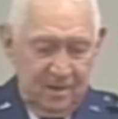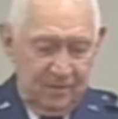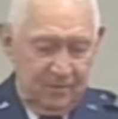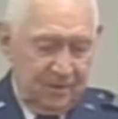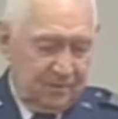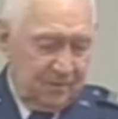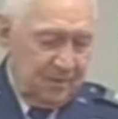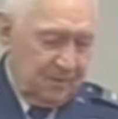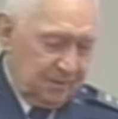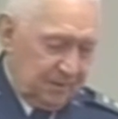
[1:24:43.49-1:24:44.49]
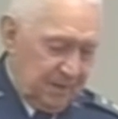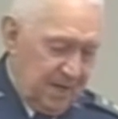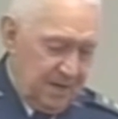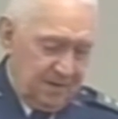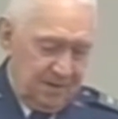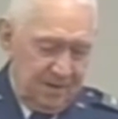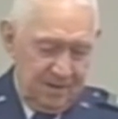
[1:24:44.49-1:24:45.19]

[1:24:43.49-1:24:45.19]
and run across and down.